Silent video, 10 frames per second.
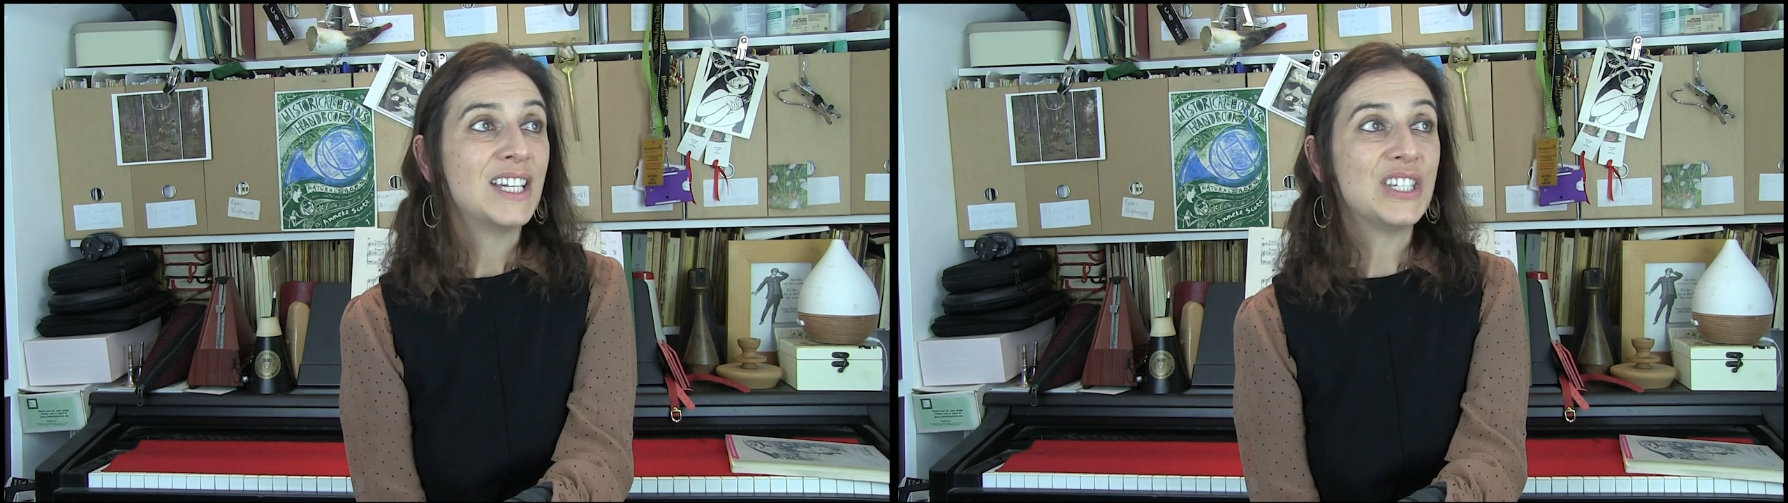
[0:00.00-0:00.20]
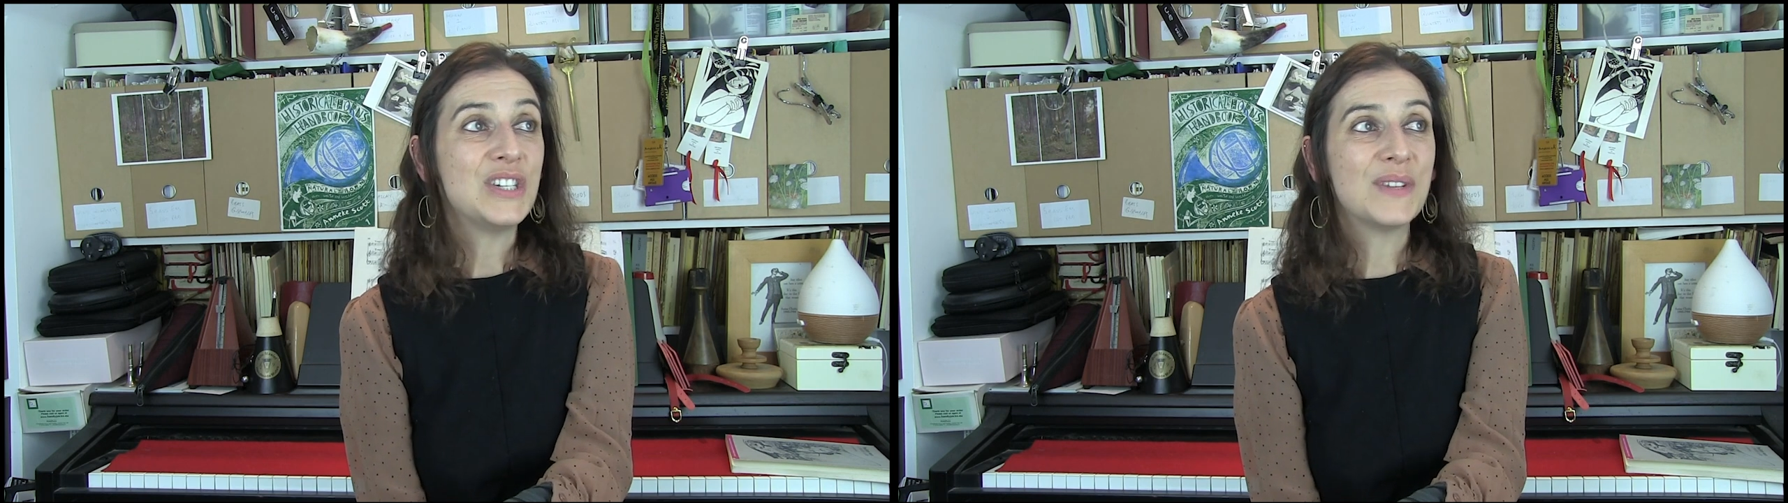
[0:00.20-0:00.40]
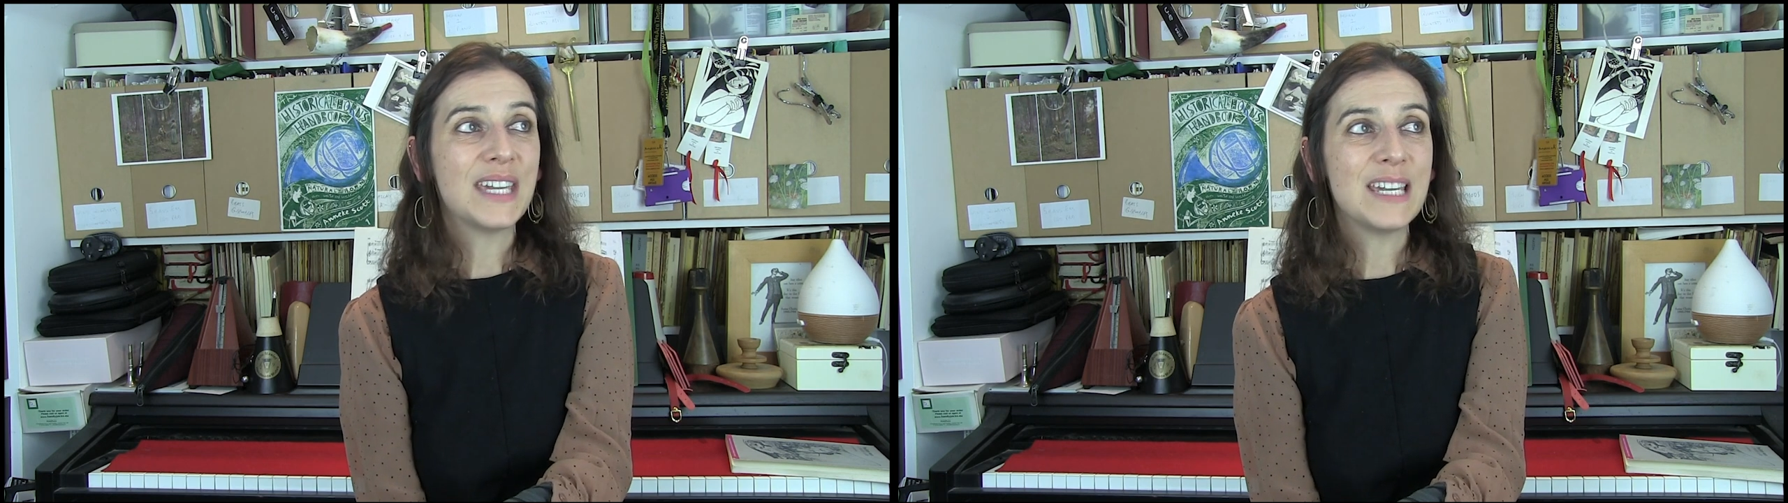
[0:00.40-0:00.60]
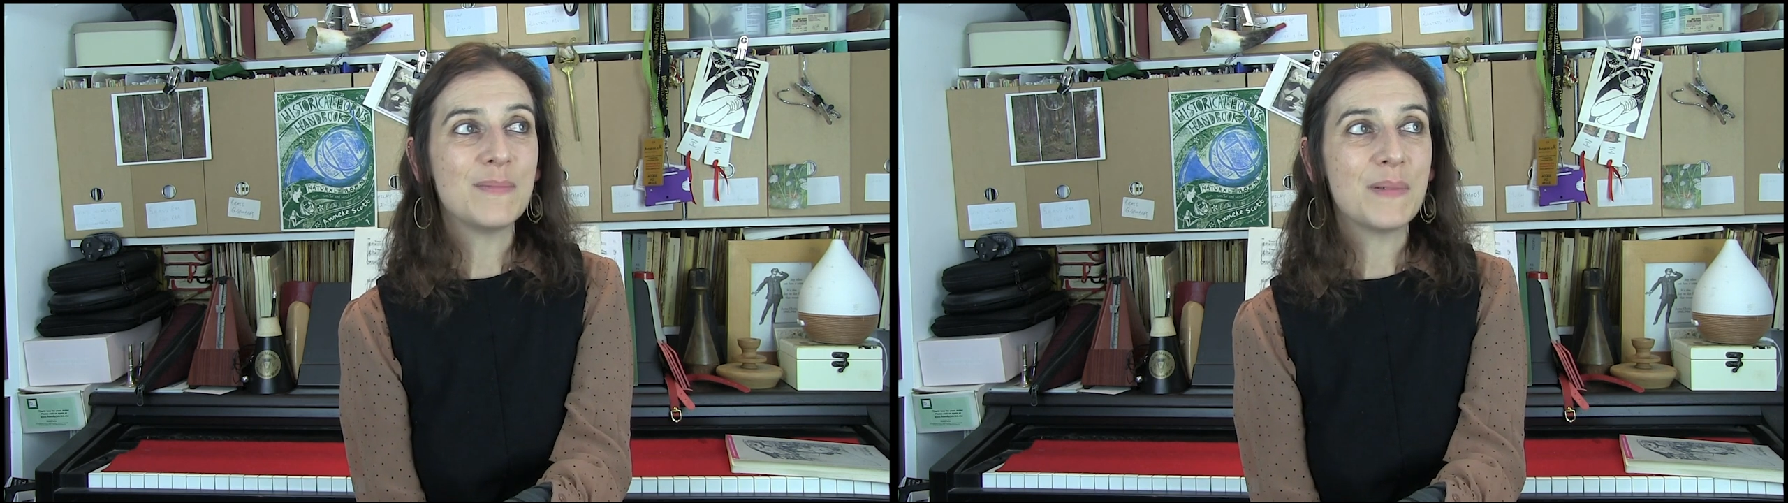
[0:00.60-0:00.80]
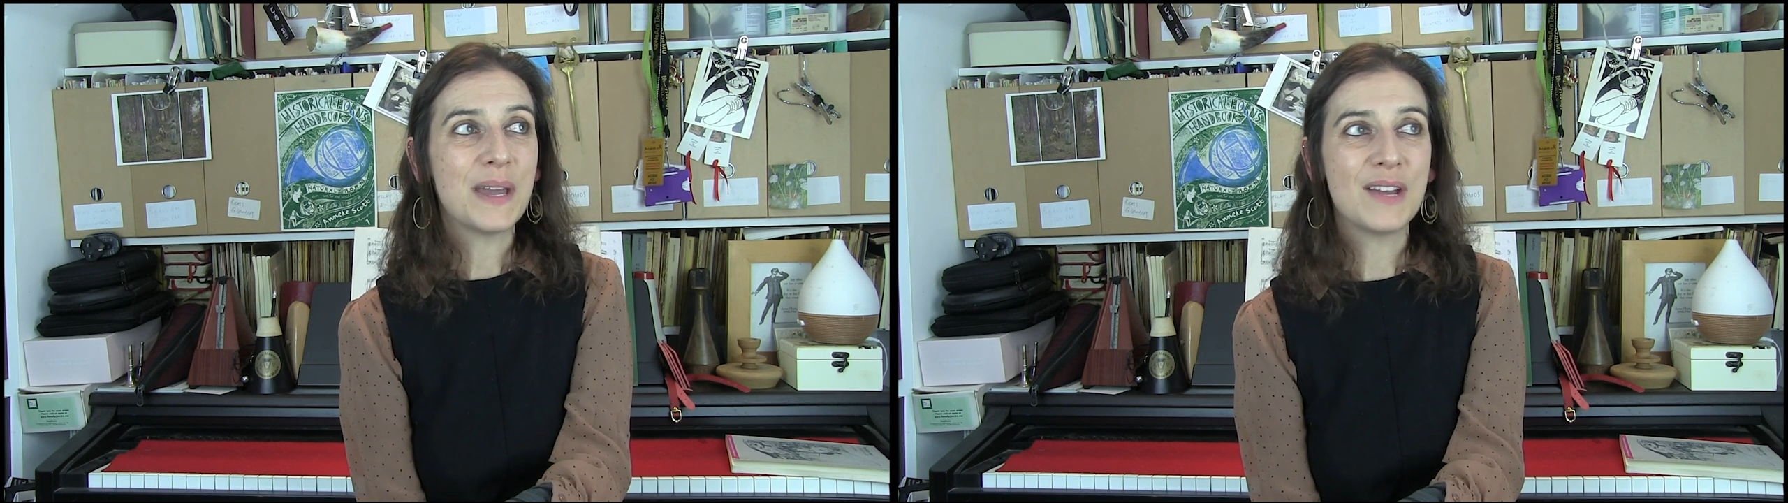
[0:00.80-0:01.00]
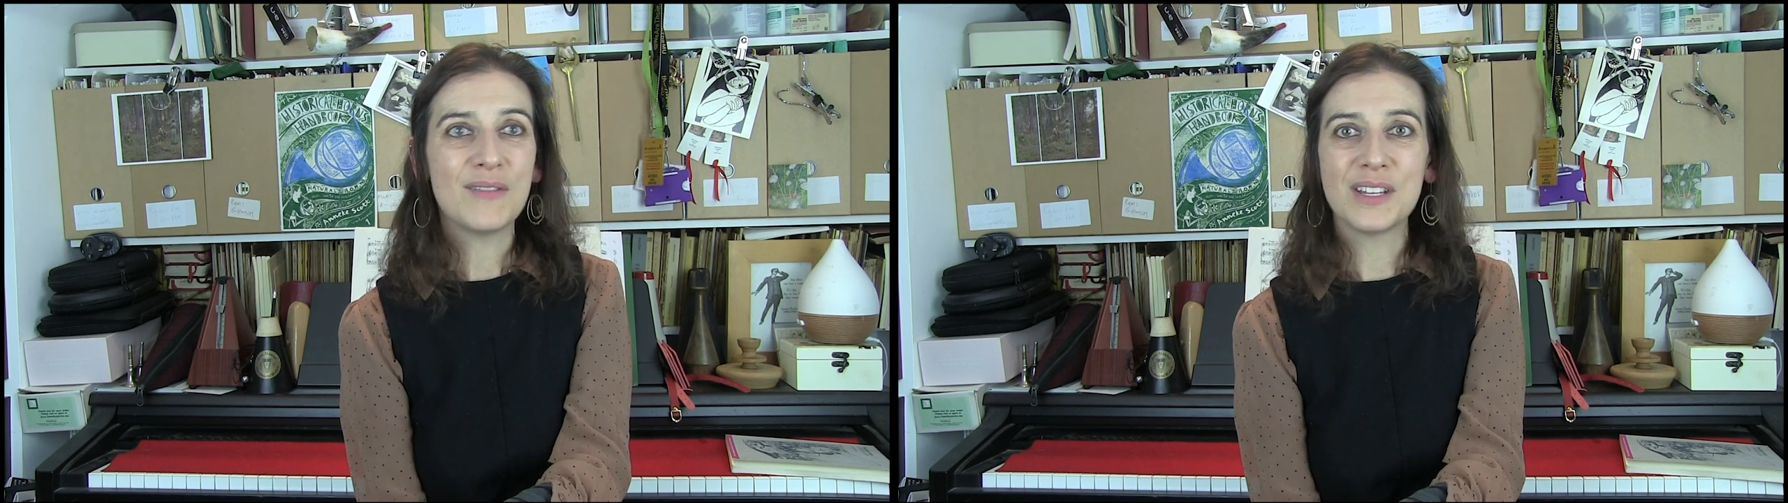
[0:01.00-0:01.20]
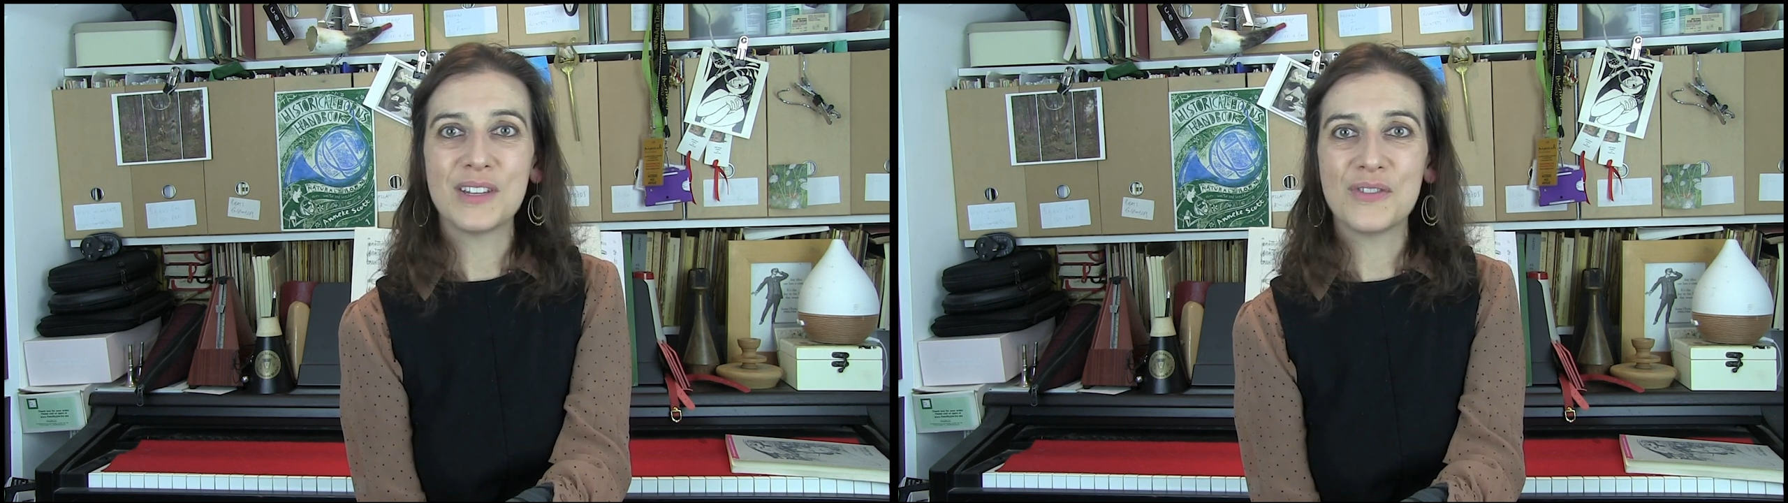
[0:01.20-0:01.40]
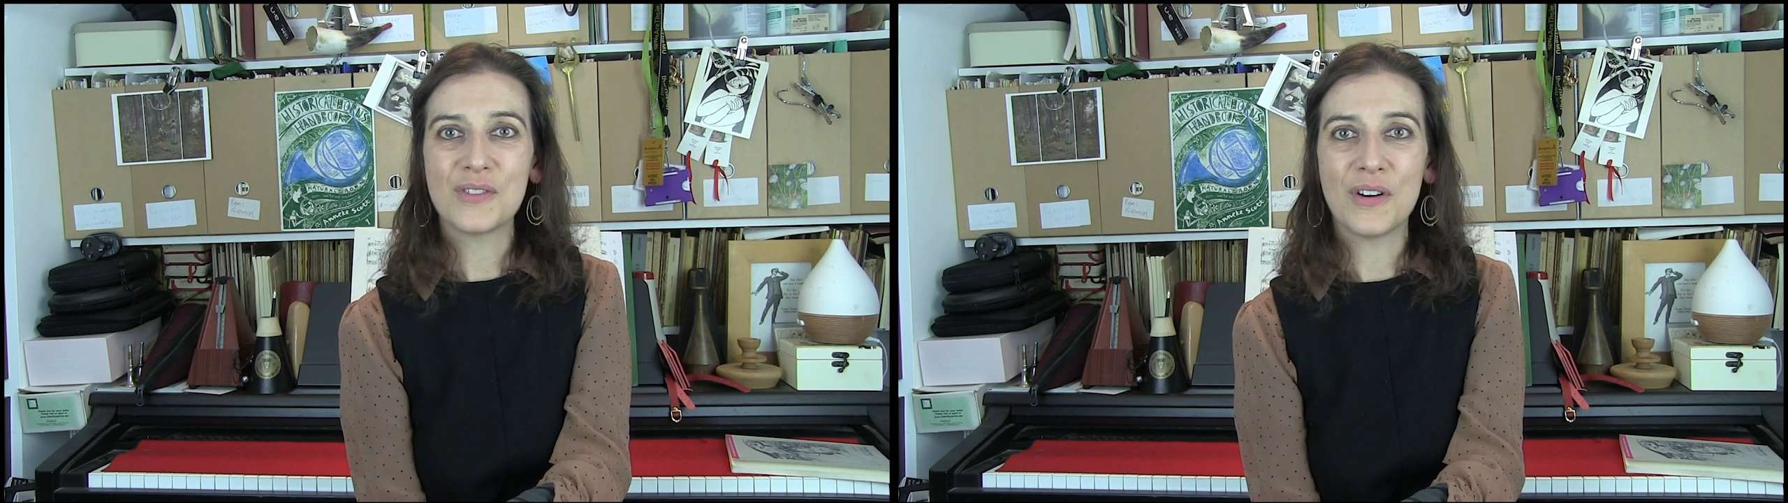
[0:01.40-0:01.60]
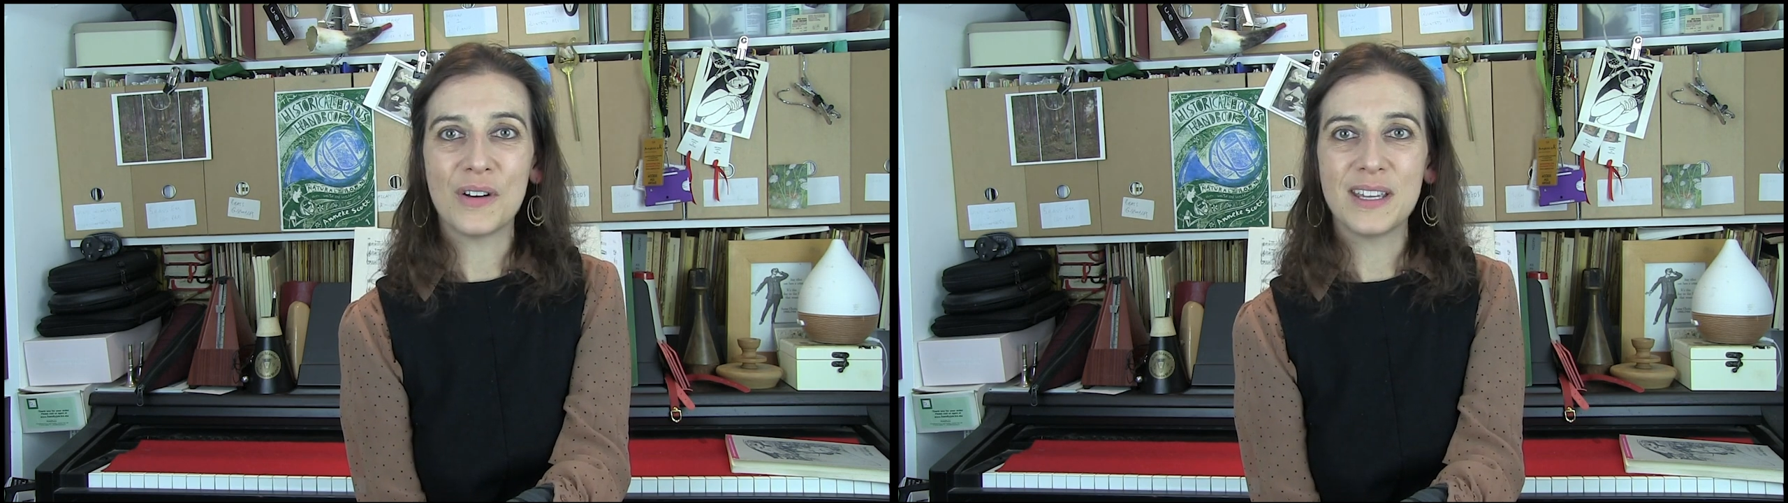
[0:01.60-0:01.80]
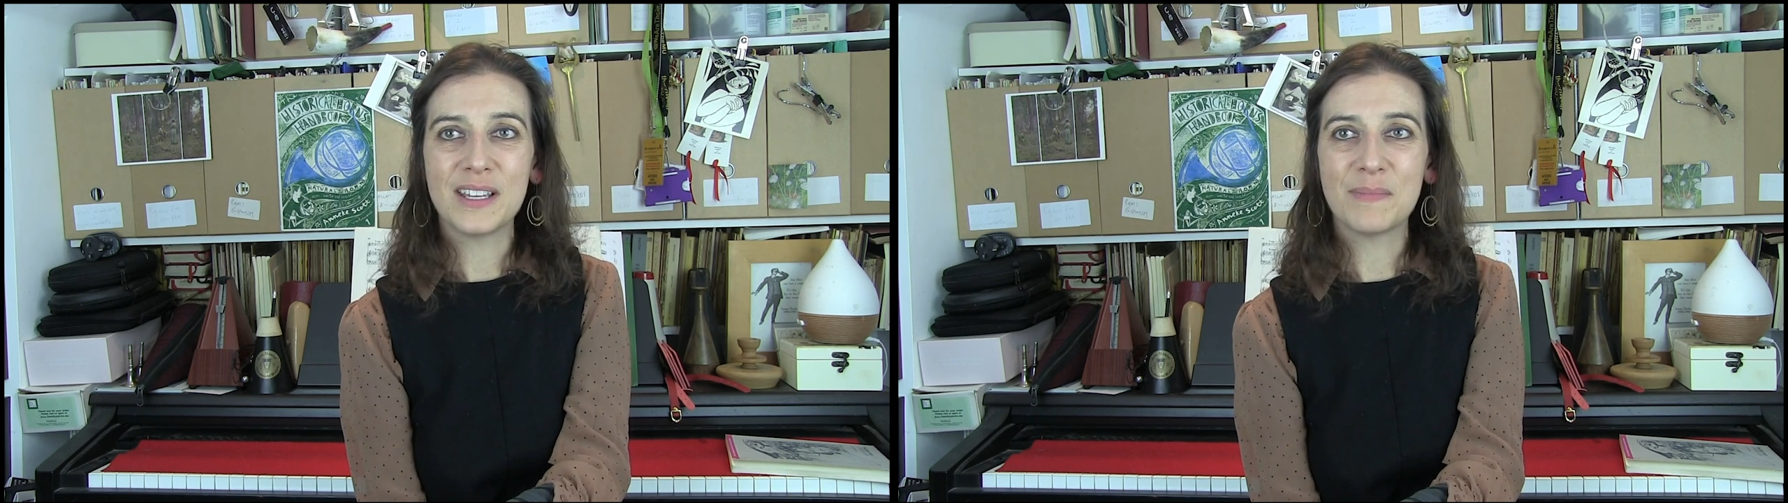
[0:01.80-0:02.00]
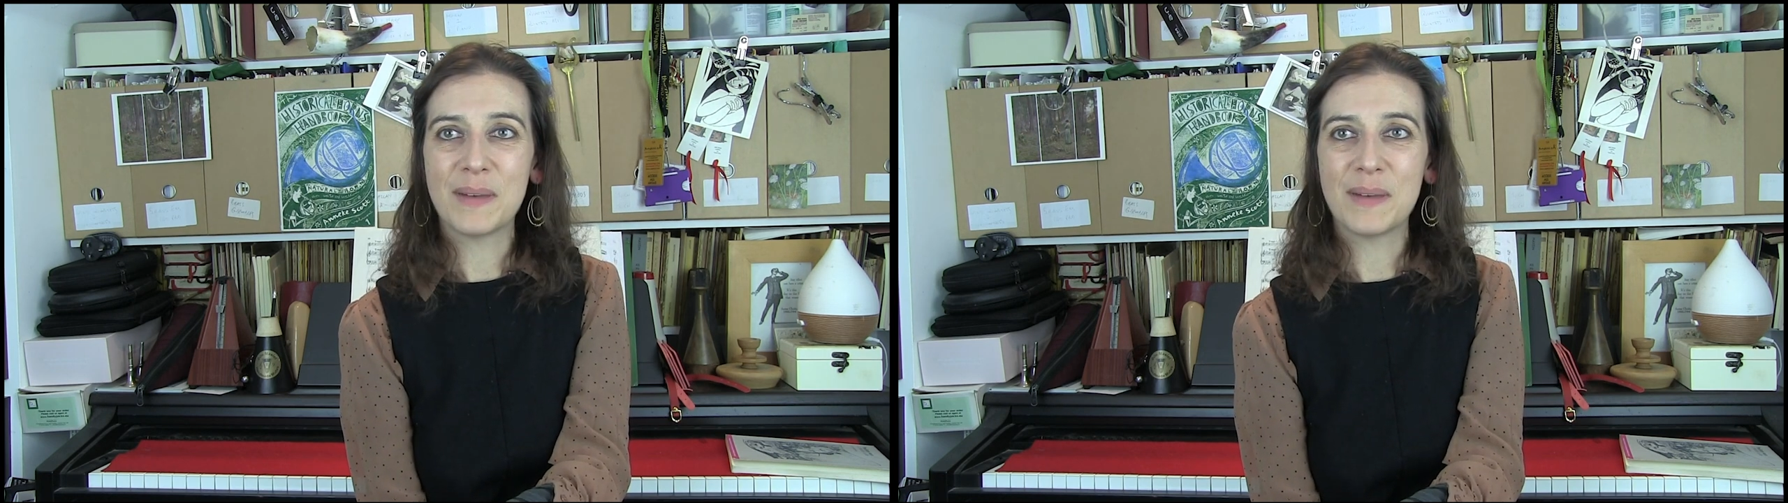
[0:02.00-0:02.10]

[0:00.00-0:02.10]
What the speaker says: You keep hearing your colleague